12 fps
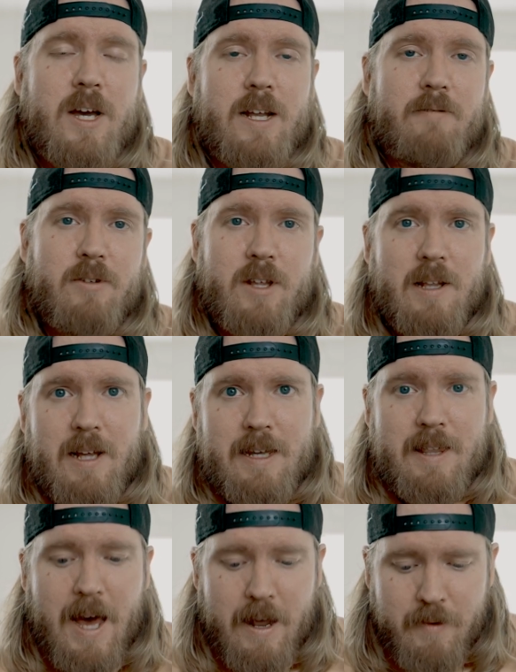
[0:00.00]
and everything
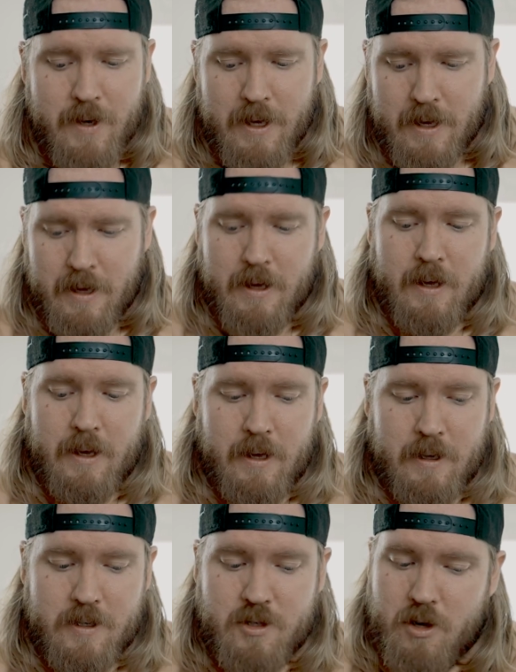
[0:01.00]
like that.
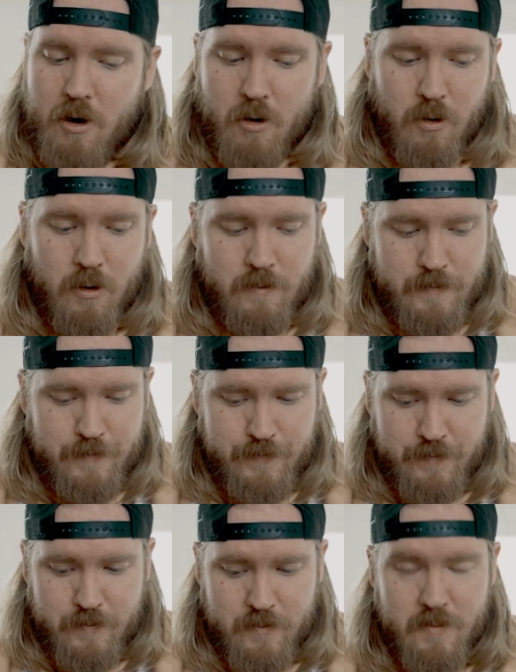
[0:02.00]
So
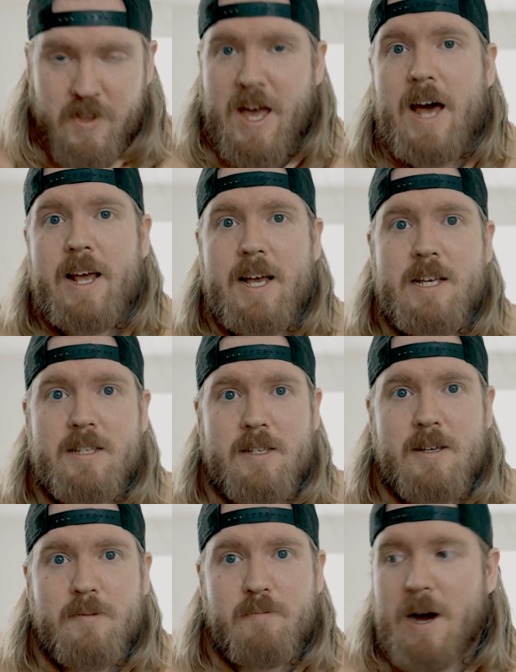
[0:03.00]
that
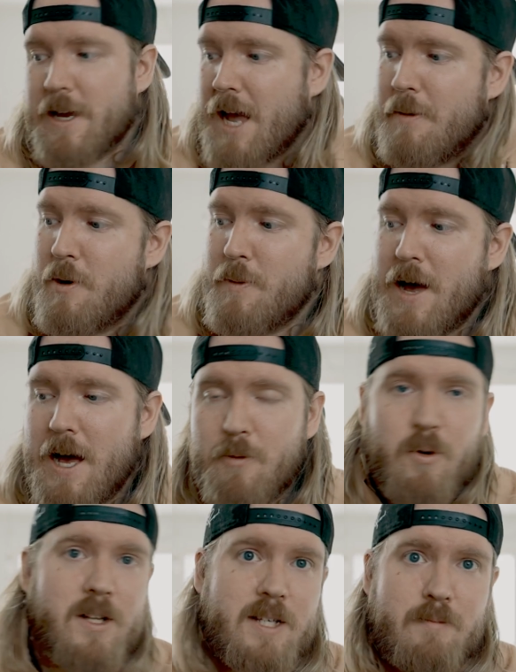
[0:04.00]
is my camera bag,
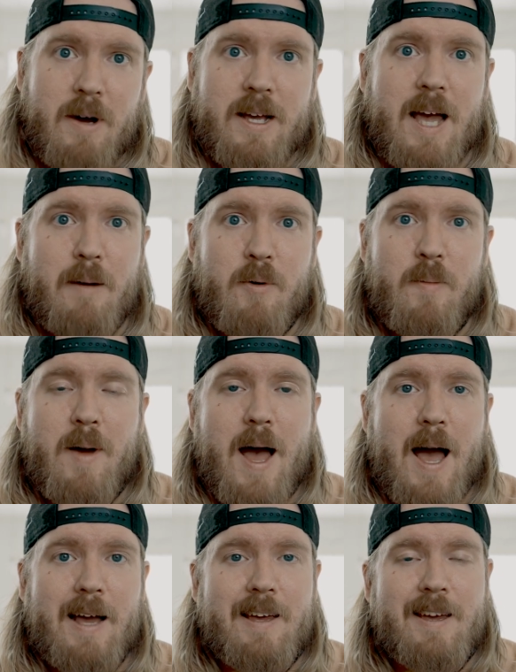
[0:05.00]
what's in my camera
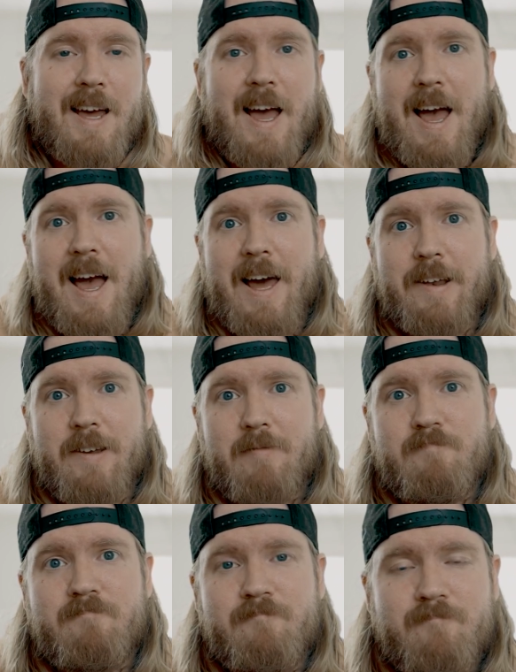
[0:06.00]
bag, and
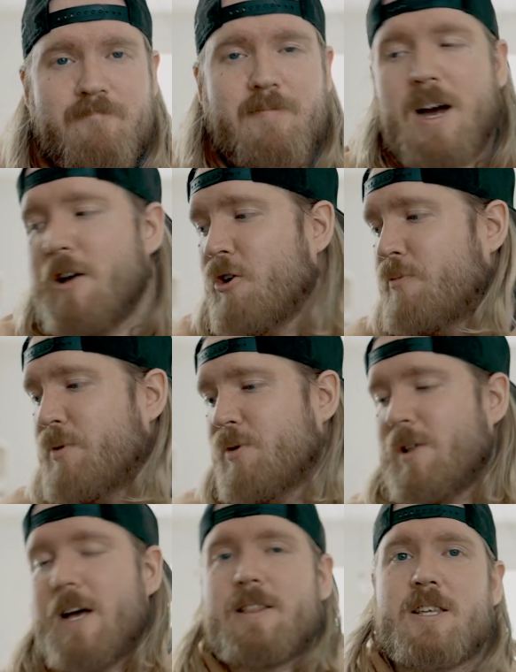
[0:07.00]
I hope you
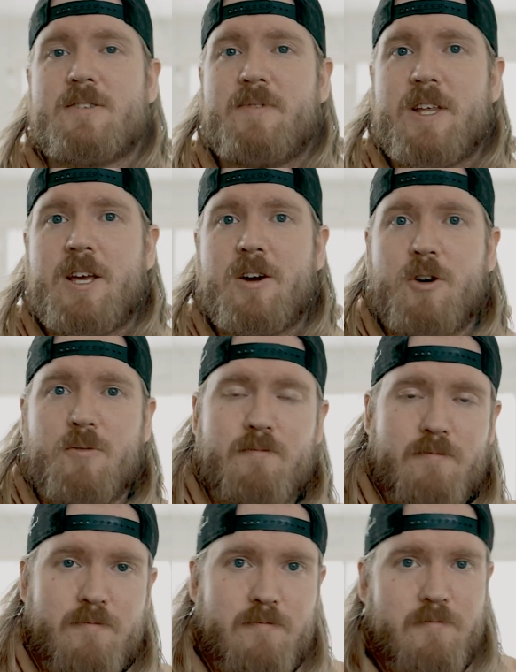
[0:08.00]
like this video.
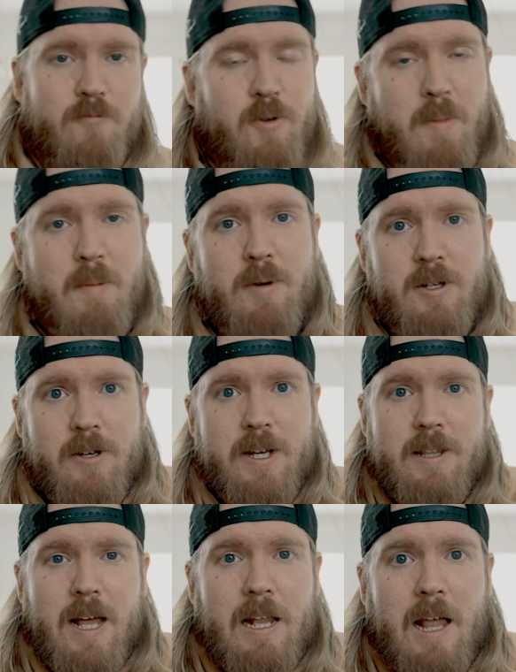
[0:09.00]
Remember to
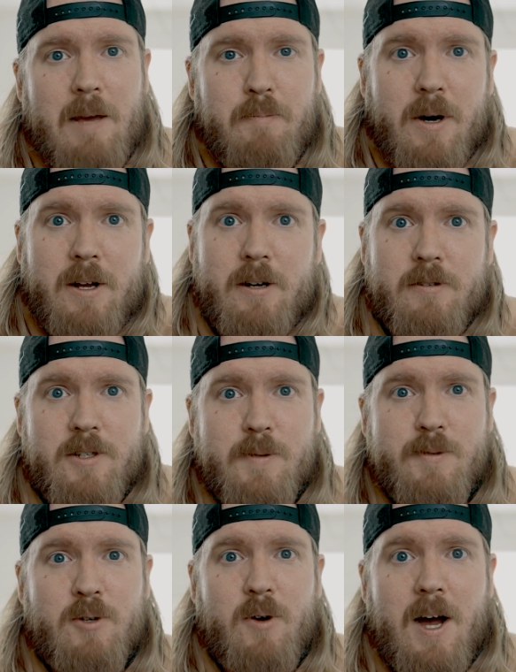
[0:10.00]
hit that like button,
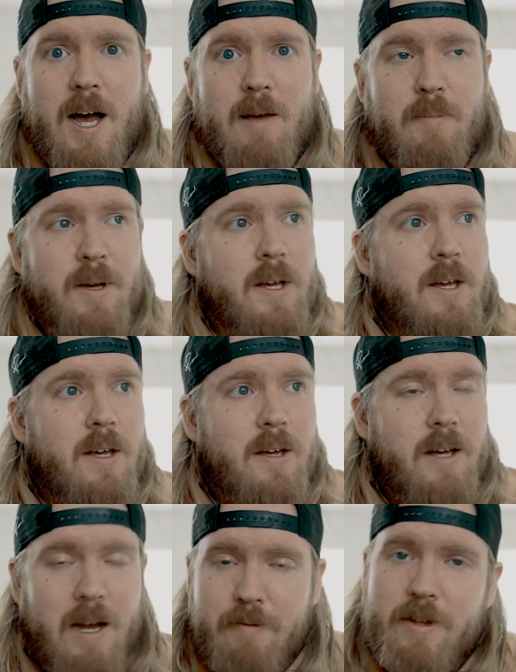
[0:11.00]
subscribe,
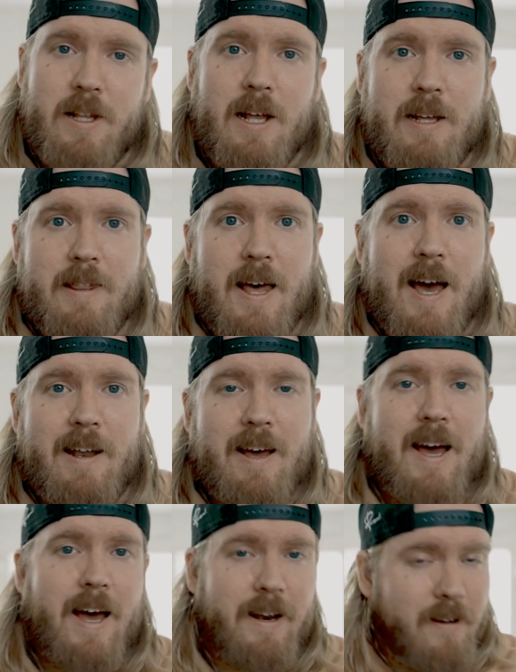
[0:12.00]
everything like that,
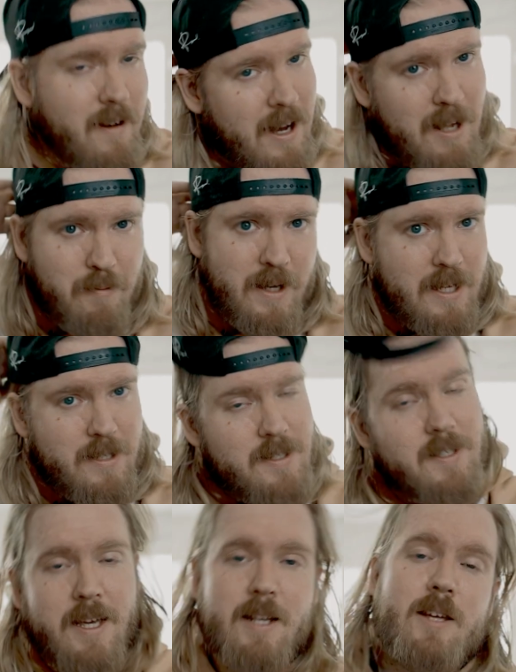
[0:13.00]
and I'll be
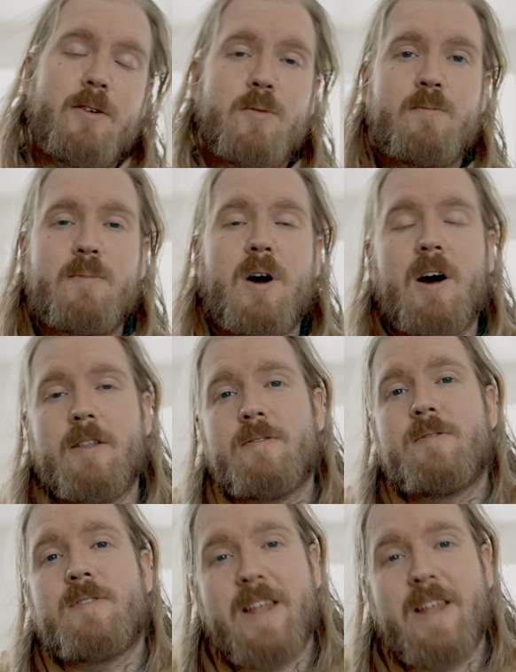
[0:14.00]
seeing you on the